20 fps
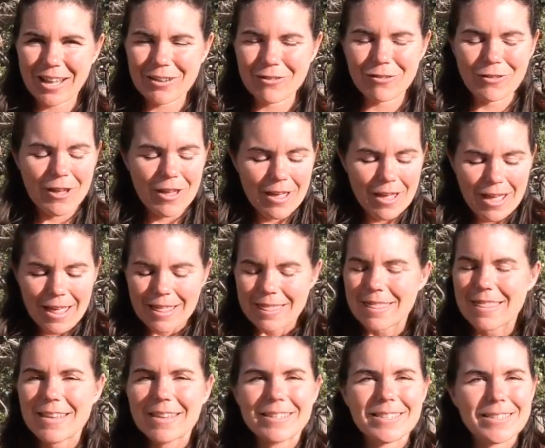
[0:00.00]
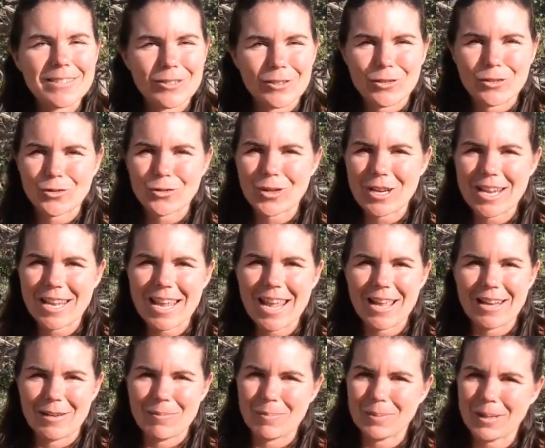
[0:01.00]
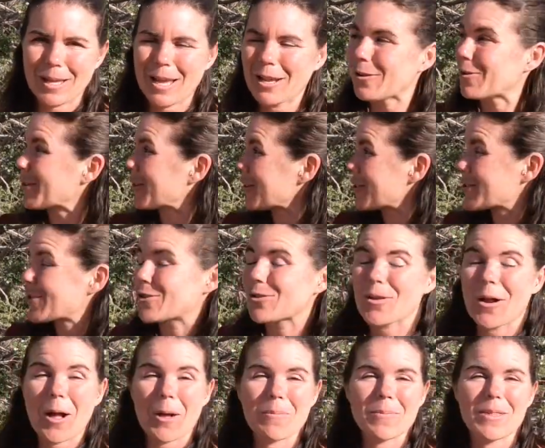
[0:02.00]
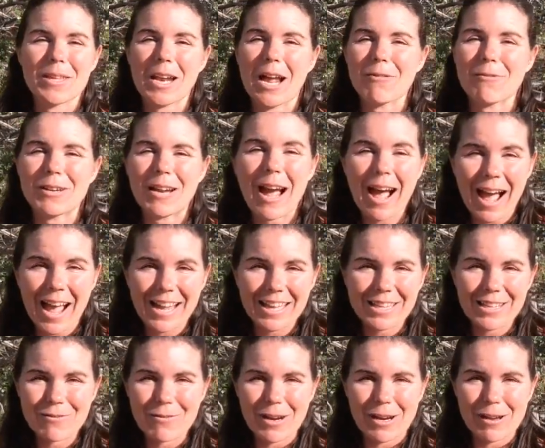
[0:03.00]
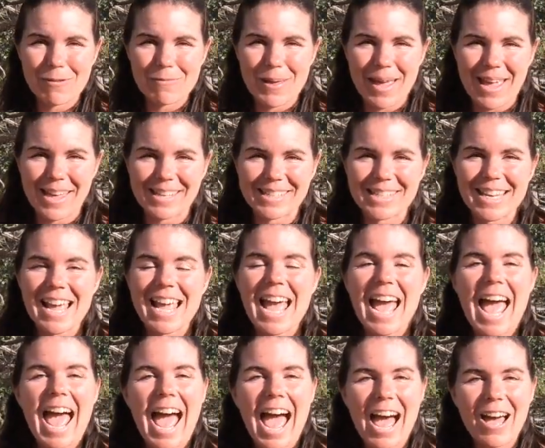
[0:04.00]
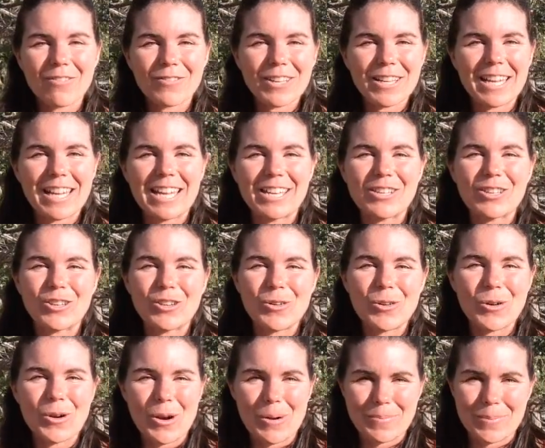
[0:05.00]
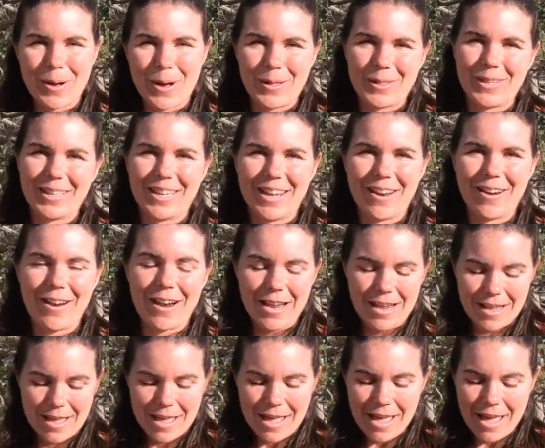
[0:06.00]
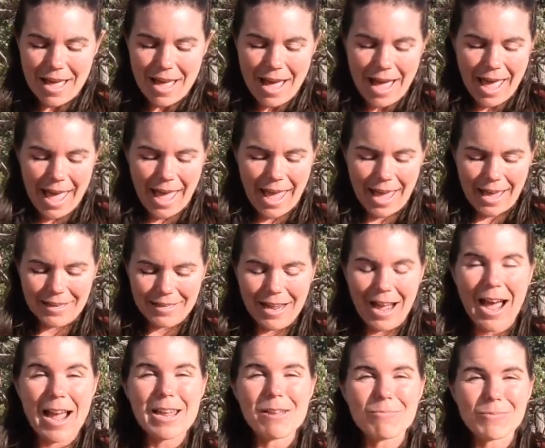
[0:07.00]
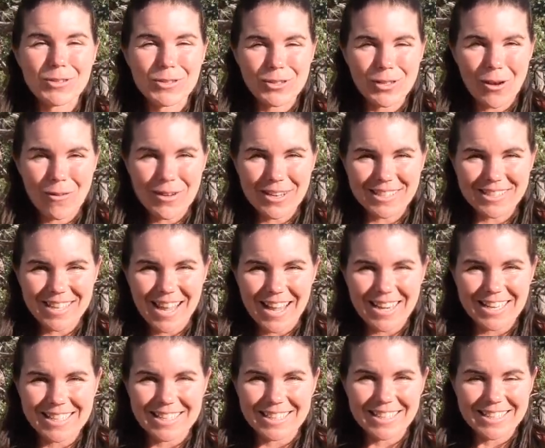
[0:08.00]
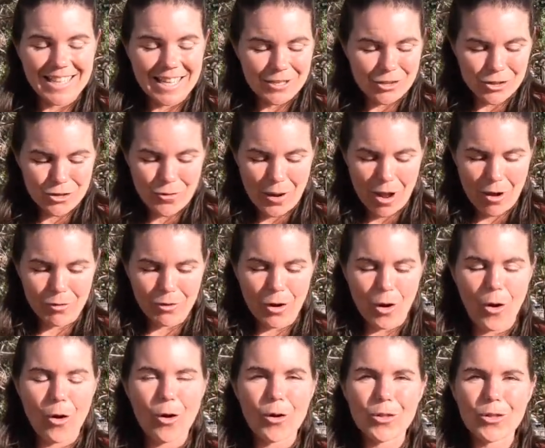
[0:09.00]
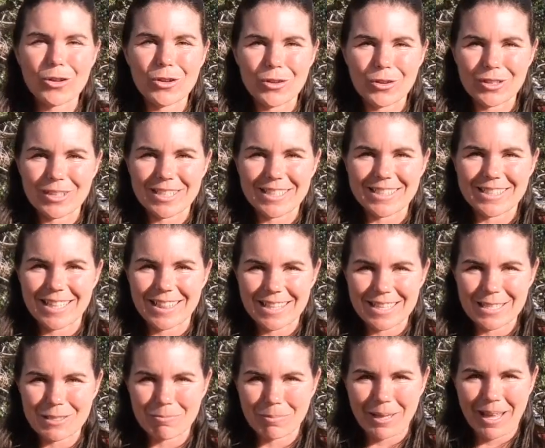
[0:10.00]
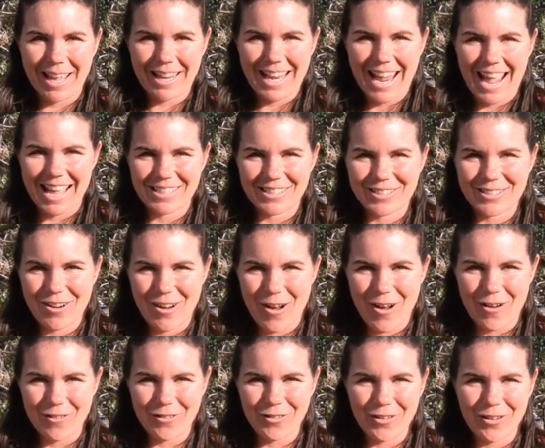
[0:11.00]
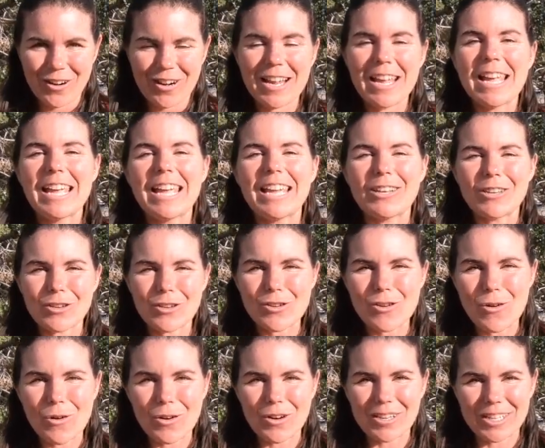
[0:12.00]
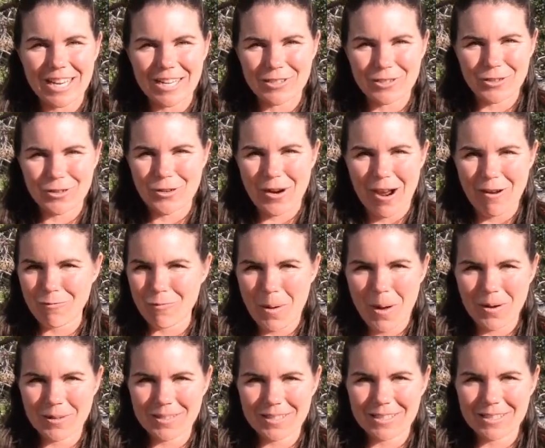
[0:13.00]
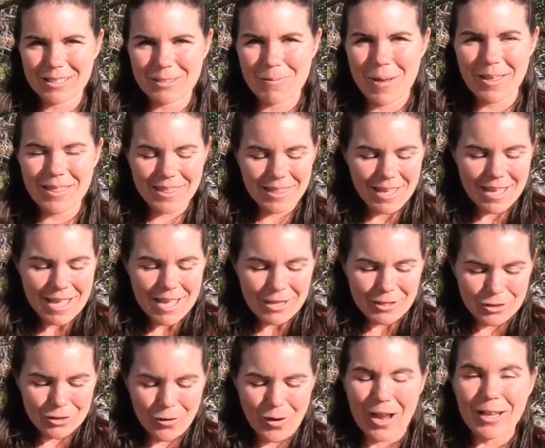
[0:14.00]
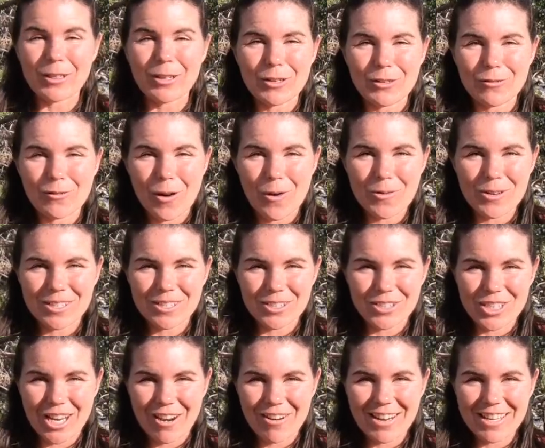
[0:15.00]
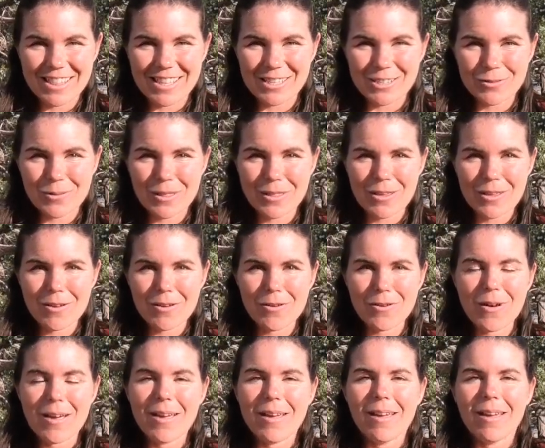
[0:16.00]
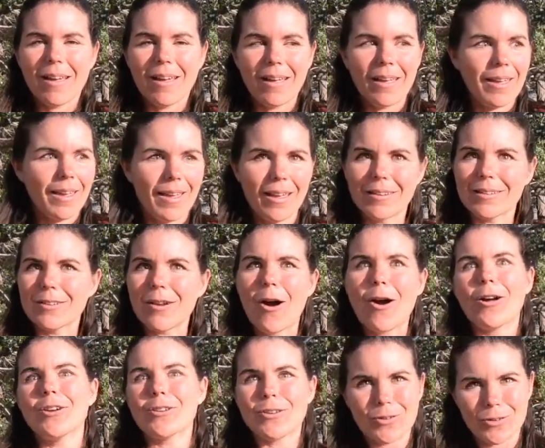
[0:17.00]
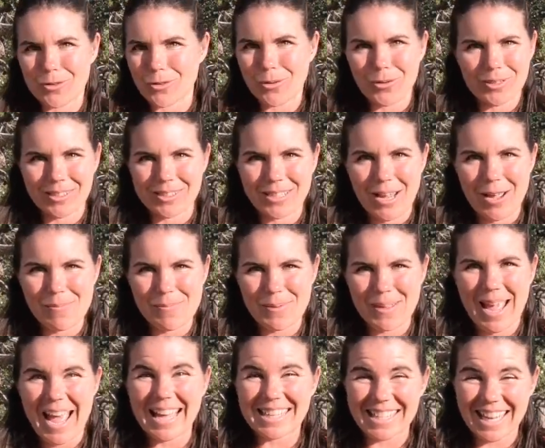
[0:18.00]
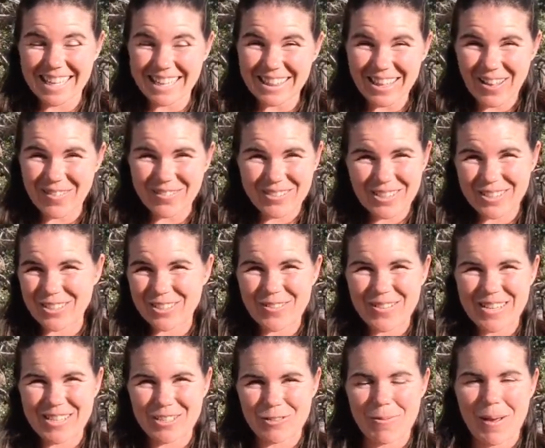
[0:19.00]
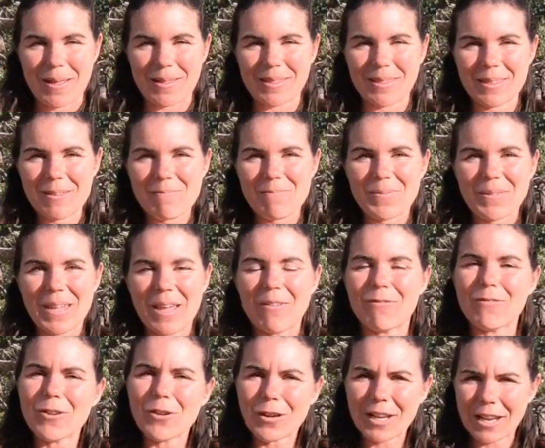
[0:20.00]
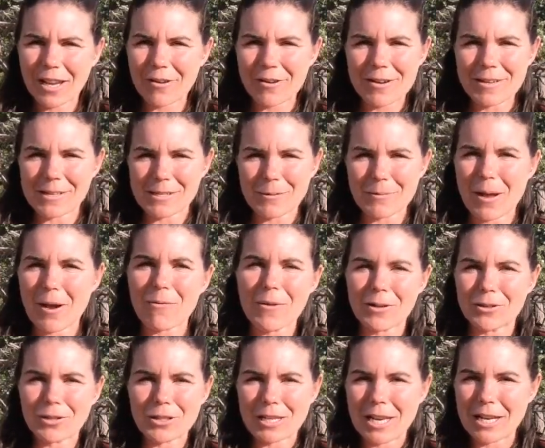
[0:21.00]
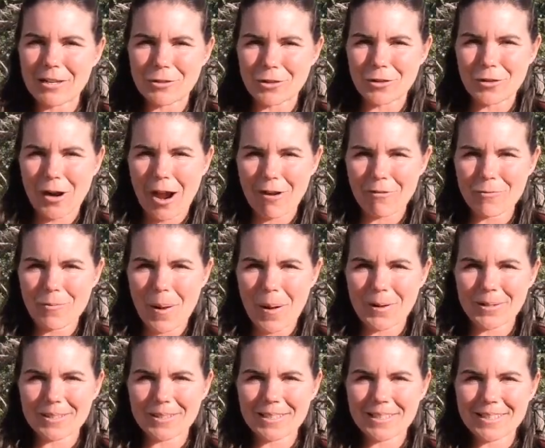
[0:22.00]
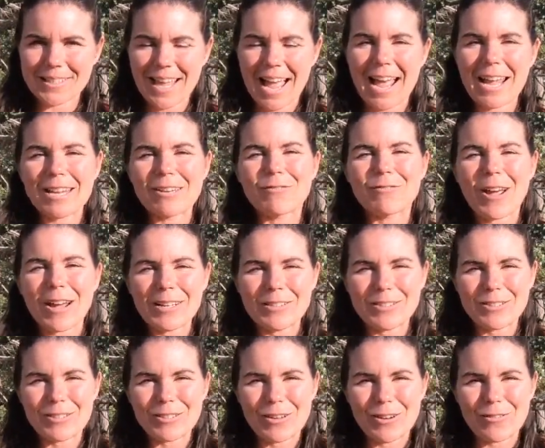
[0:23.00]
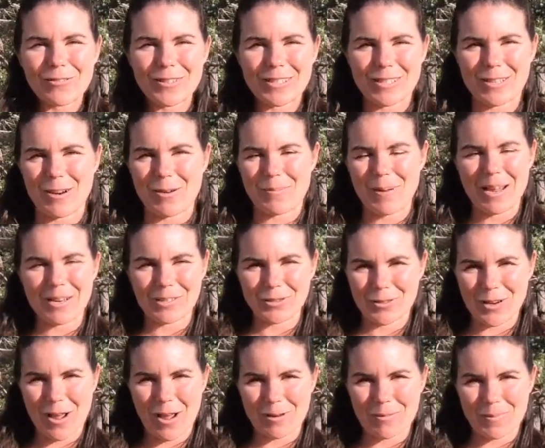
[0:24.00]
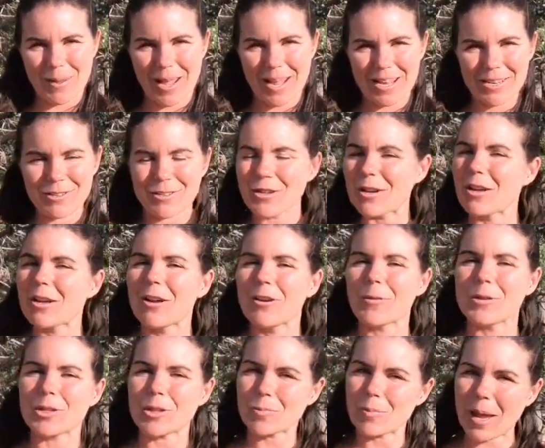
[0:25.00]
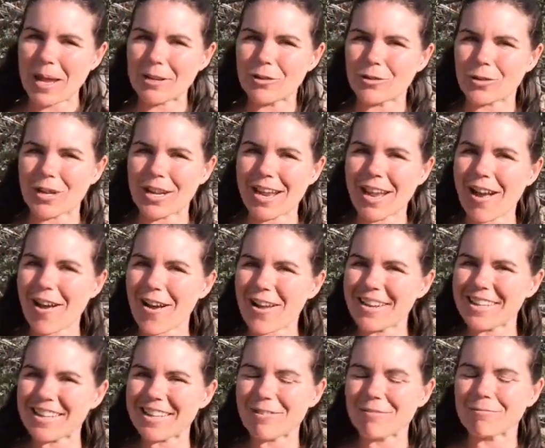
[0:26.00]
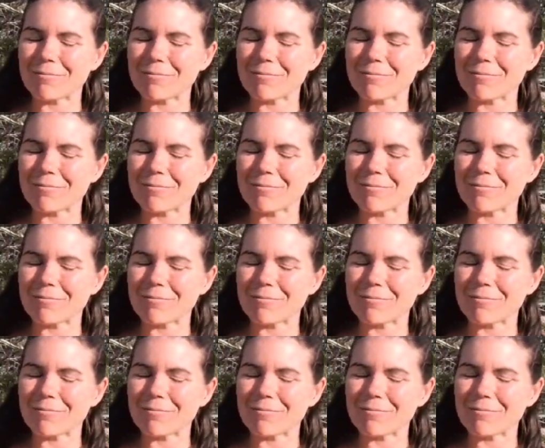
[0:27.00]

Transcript: life, this is a tree and a plant or a shrub that I would highly recommend having in your apothecary and I am so excited to send you out all the goodness that this plant has to offer in your Nature Craft Box this month. So I look forward to sharing this with you on your doorstep, as I love to do each month. If you're curious about what Nature Craft Box is, I invite you to go visit our Patreon page, which is Patreon.